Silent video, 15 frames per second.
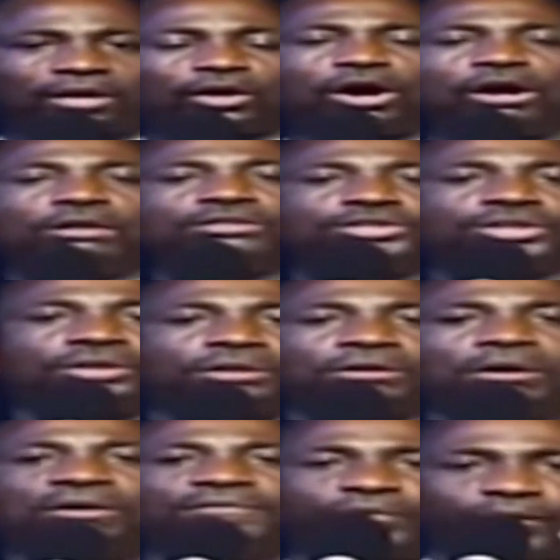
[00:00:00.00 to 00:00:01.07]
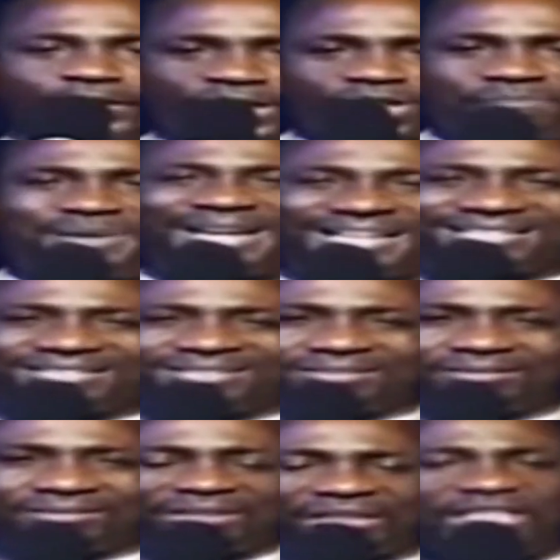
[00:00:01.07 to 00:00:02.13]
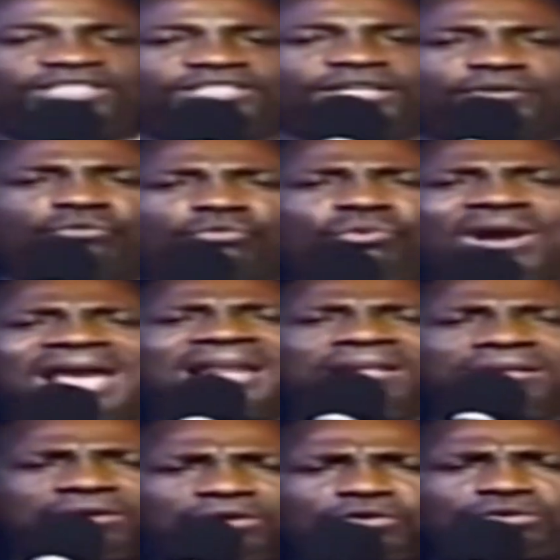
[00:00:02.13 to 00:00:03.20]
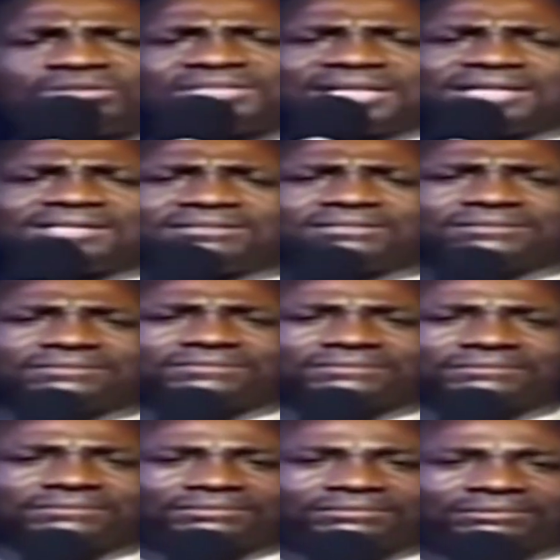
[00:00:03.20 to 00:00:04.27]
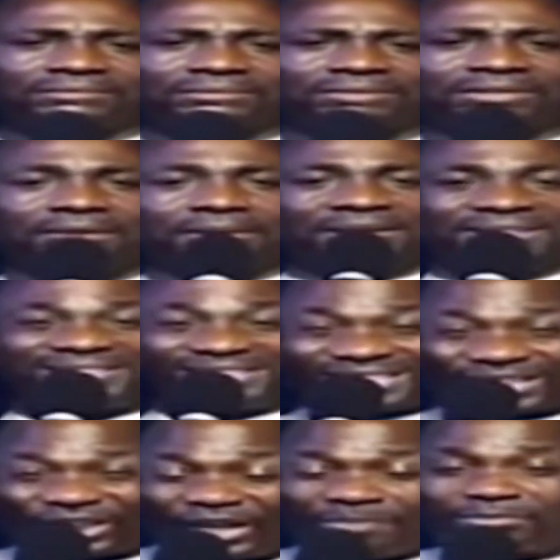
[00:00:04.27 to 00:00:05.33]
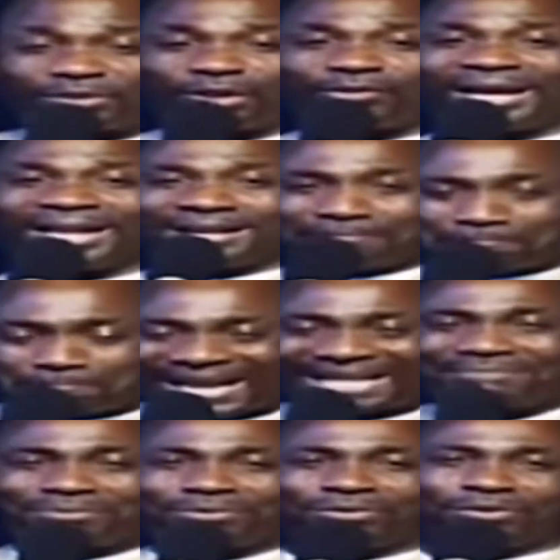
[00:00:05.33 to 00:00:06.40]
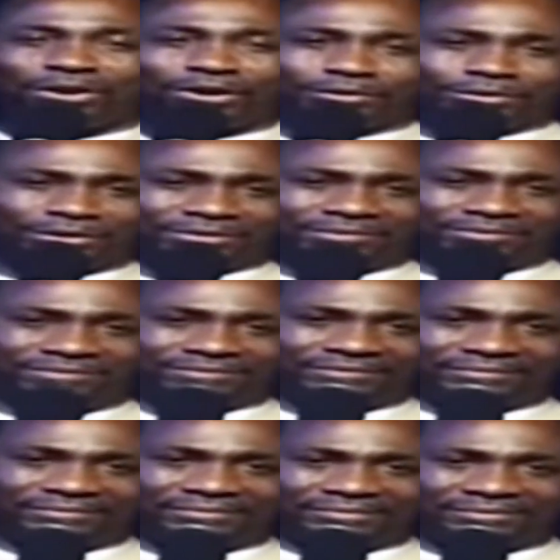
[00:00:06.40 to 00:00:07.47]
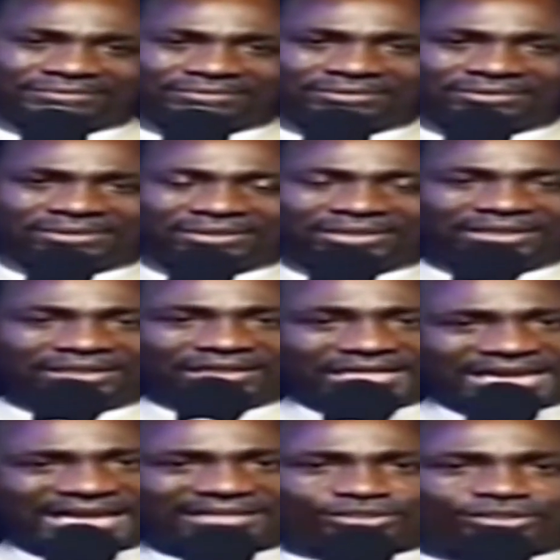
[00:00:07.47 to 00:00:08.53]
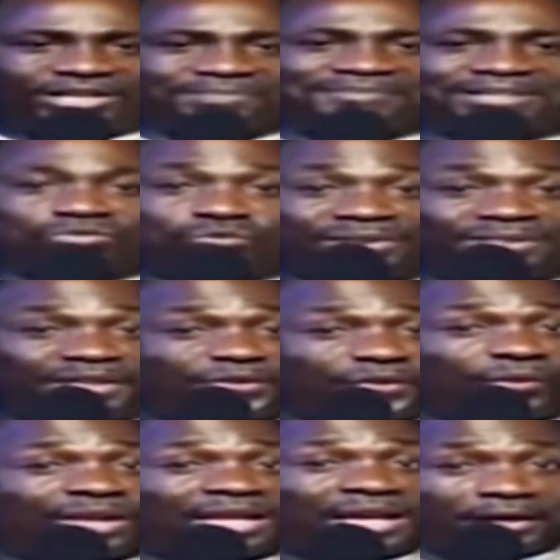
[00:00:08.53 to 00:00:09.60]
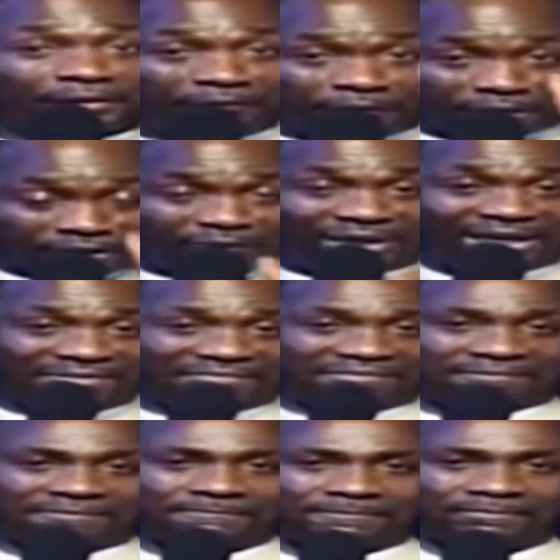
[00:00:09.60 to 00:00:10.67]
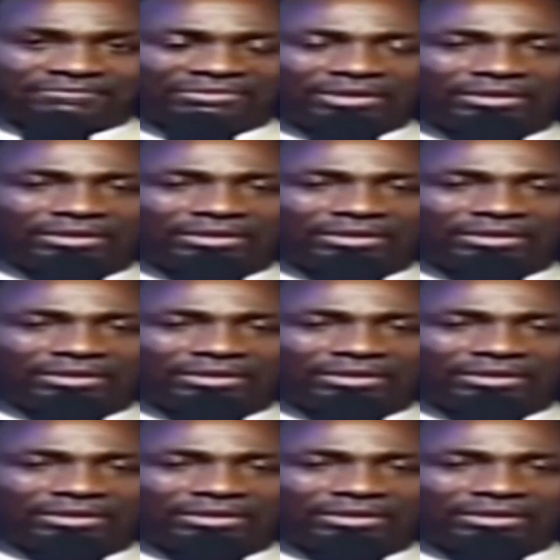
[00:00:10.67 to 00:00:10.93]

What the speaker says: The culture of respect is a well-rooted scriptural Bible culture. In Acts chapter 23 and in verse 5,